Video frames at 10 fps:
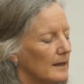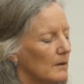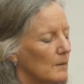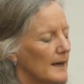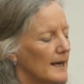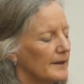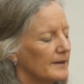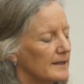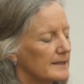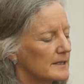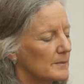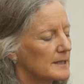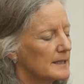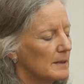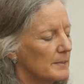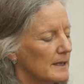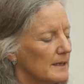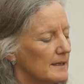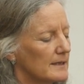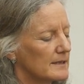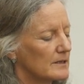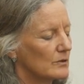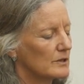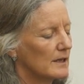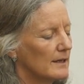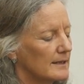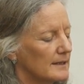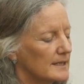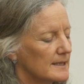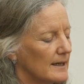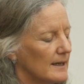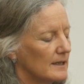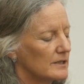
aware that there's some sleepiness or tiredness there.